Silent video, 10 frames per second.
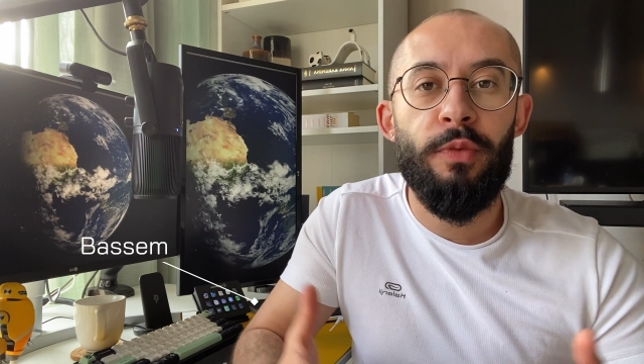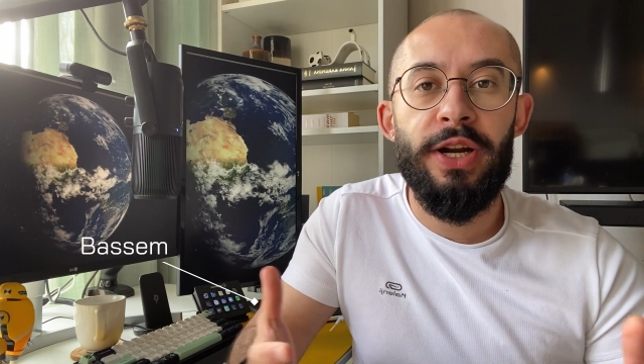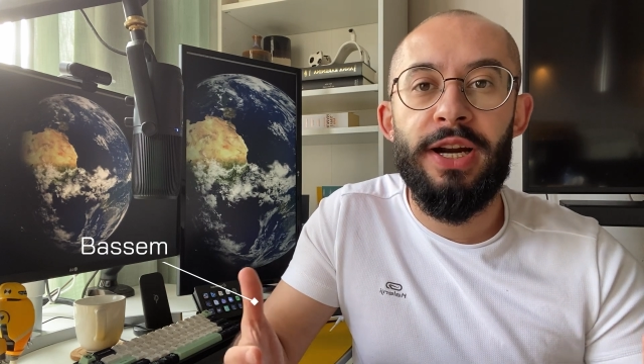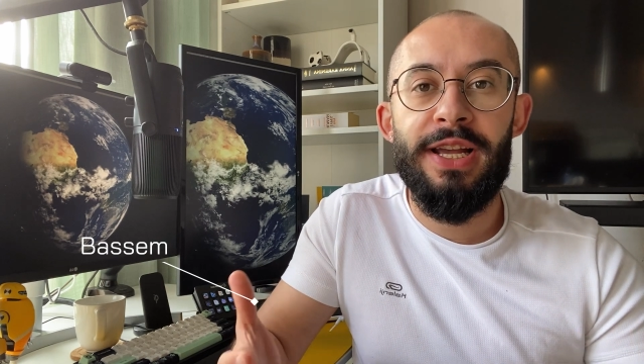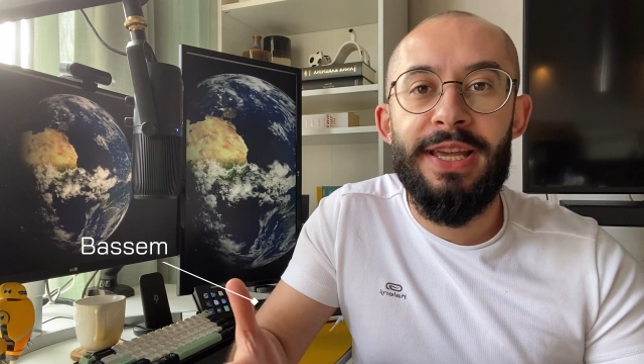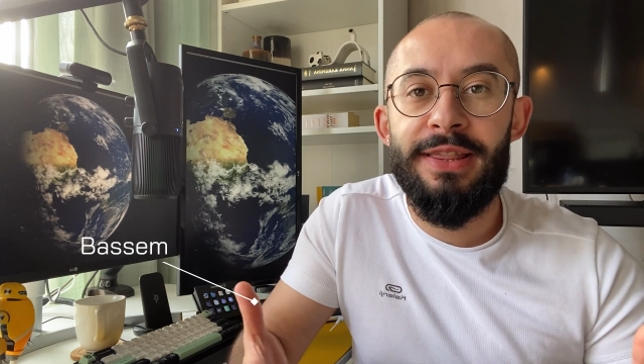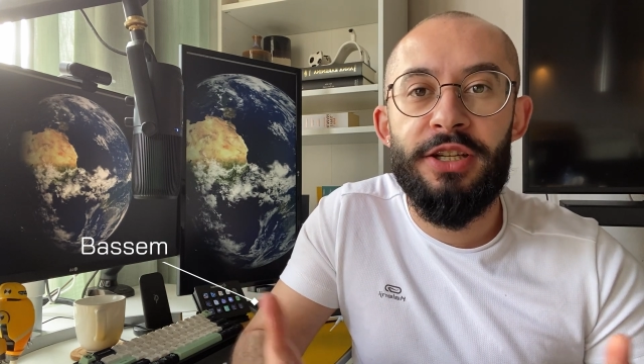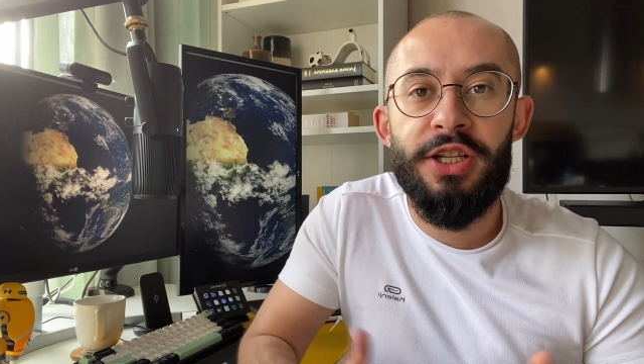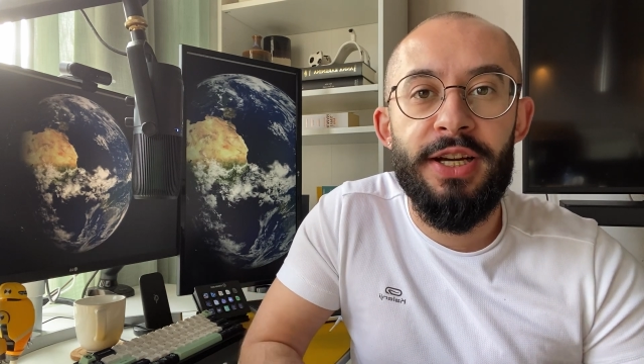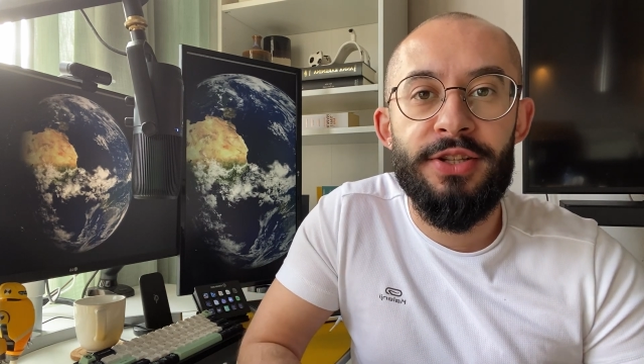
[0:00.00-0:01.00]
where I
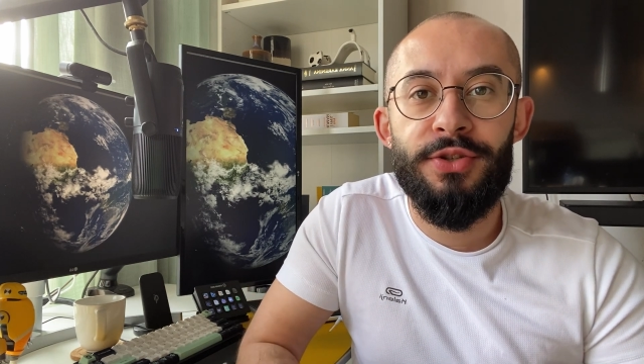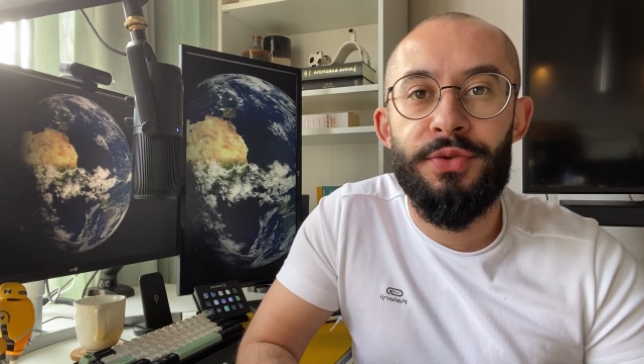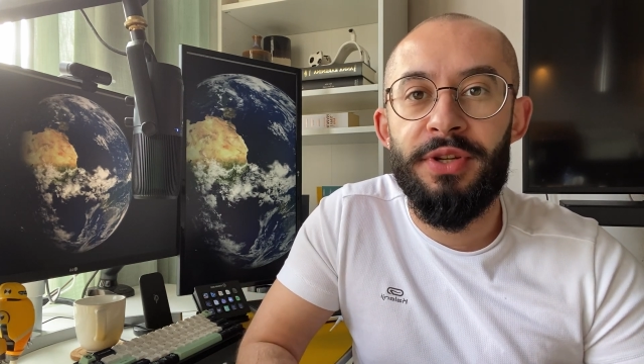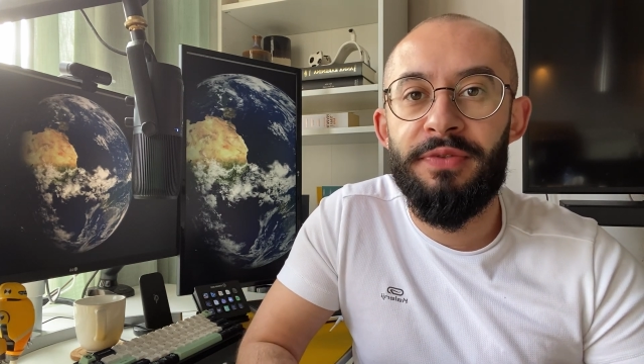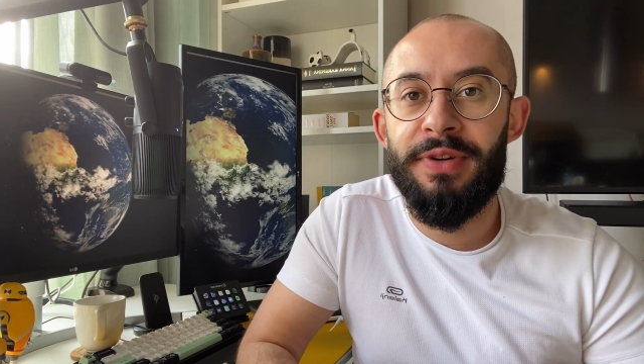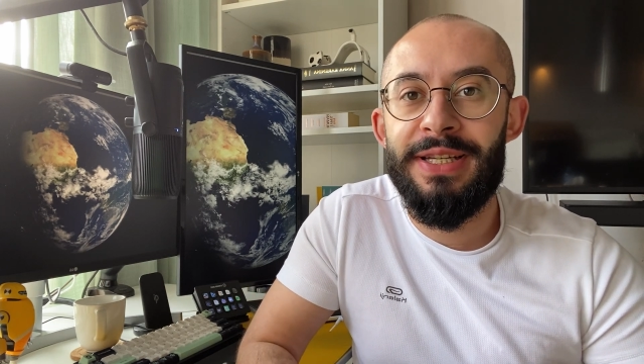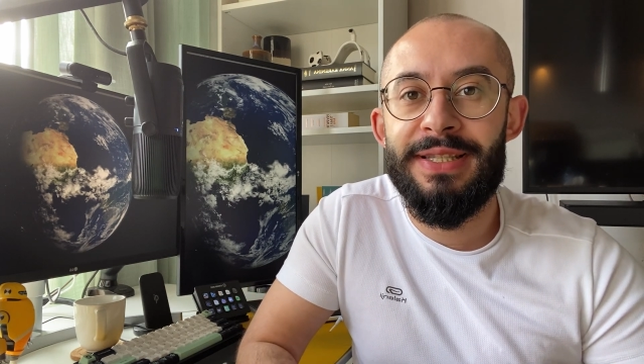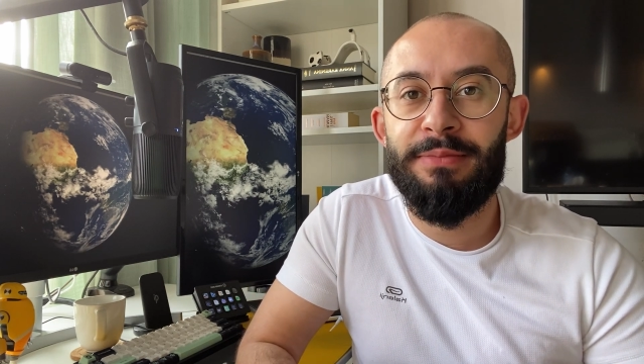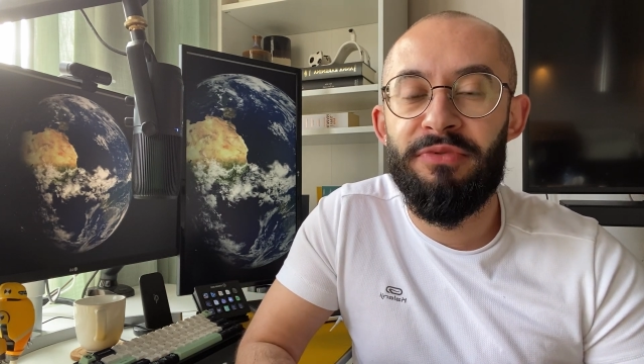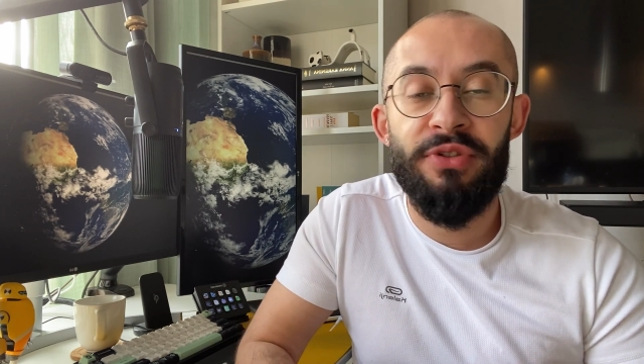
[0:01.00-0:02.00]
get the chance to
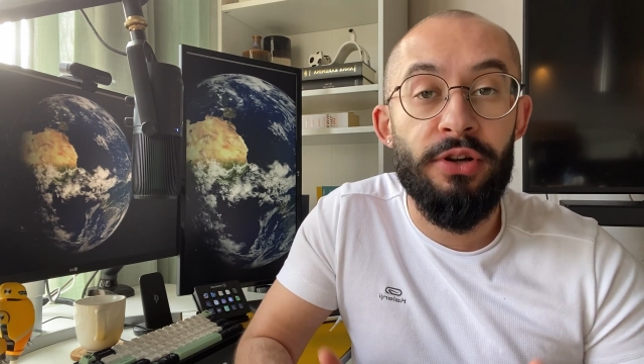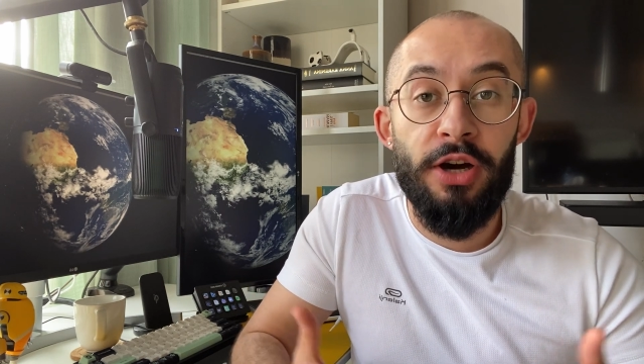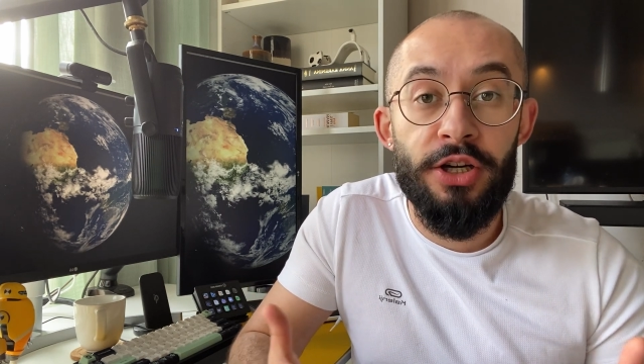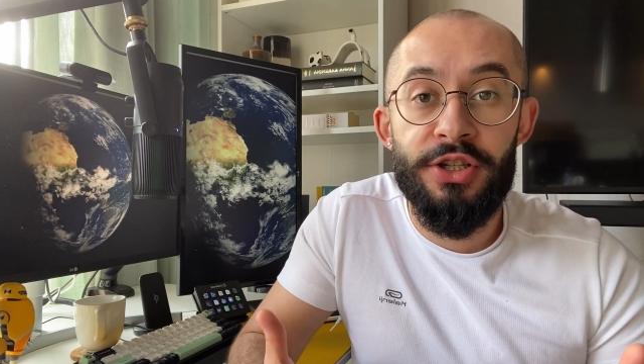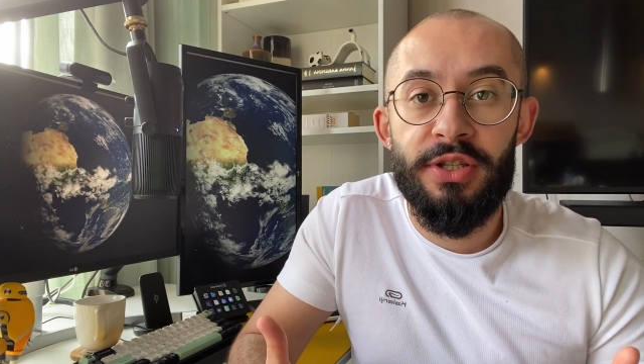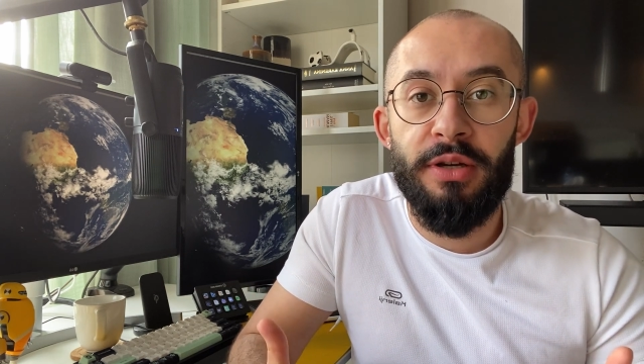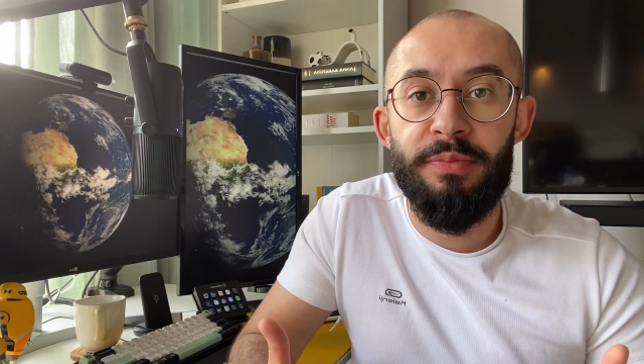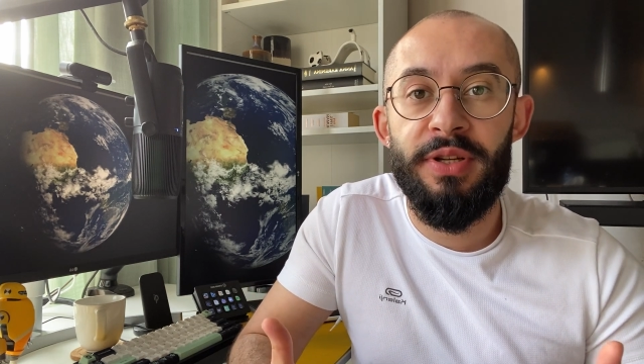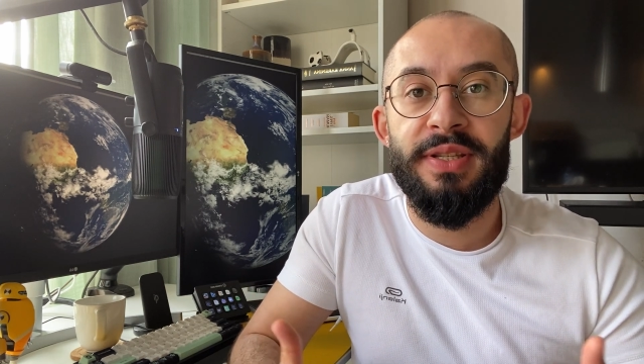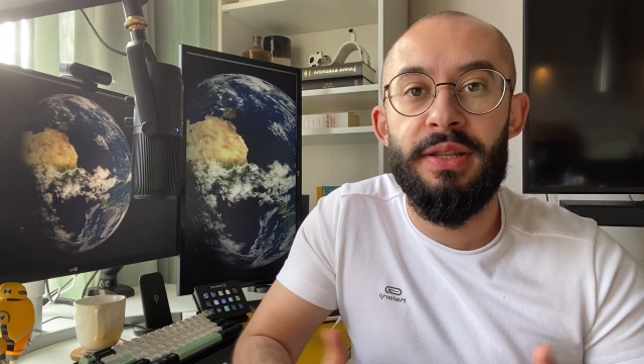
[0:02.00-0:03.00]
advise some of the largest
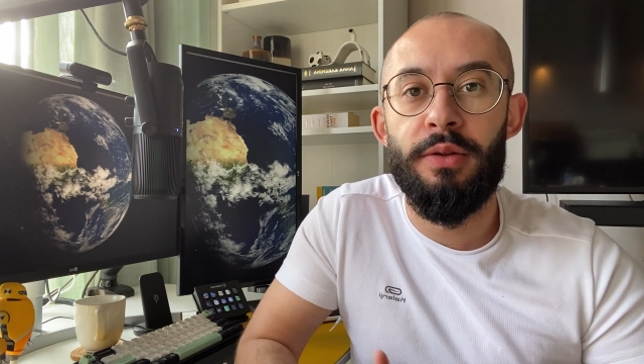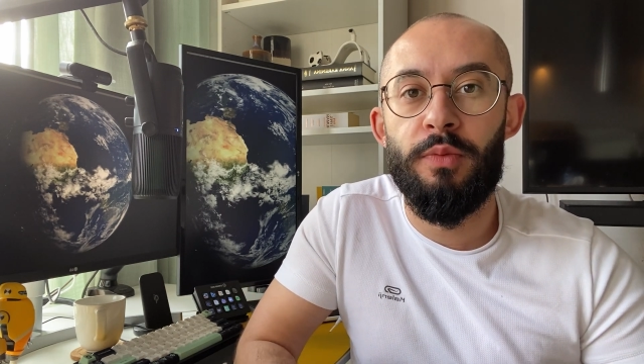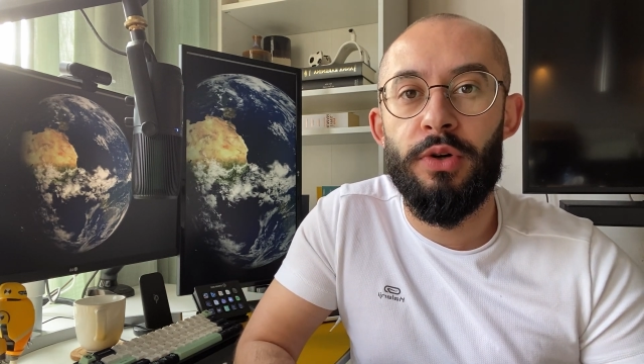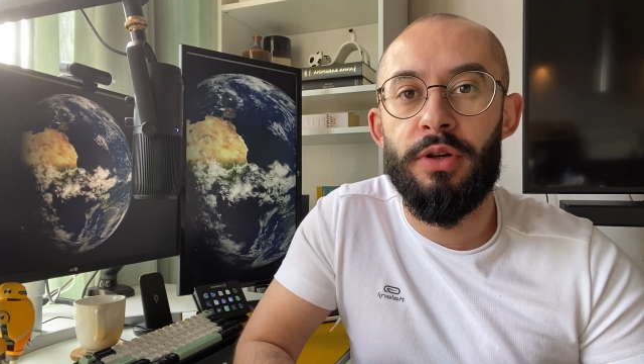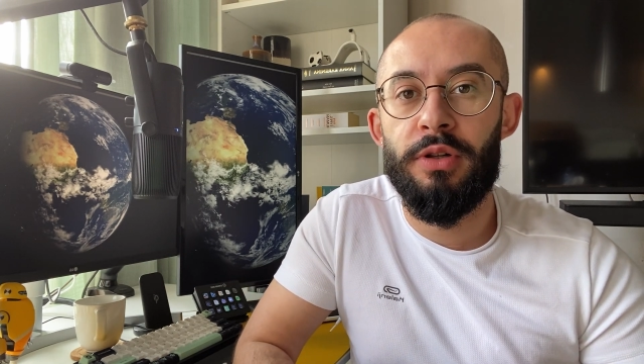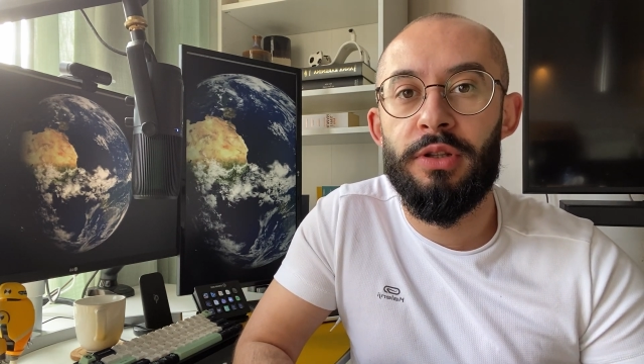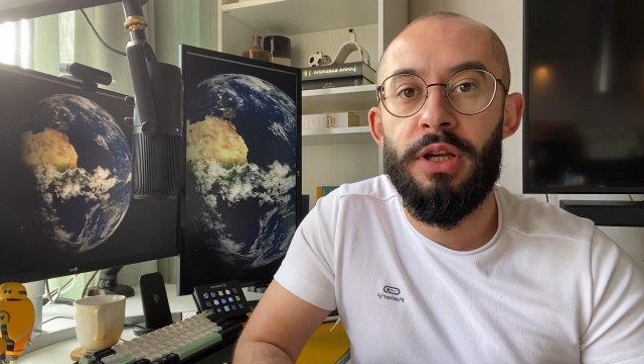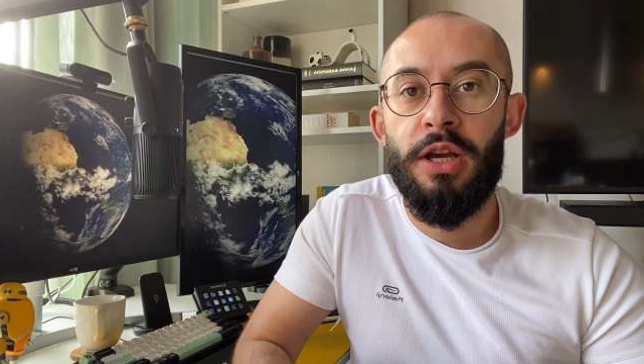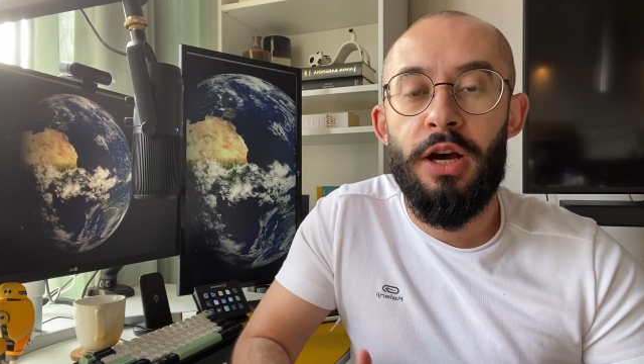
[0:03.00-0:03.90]
companies in the world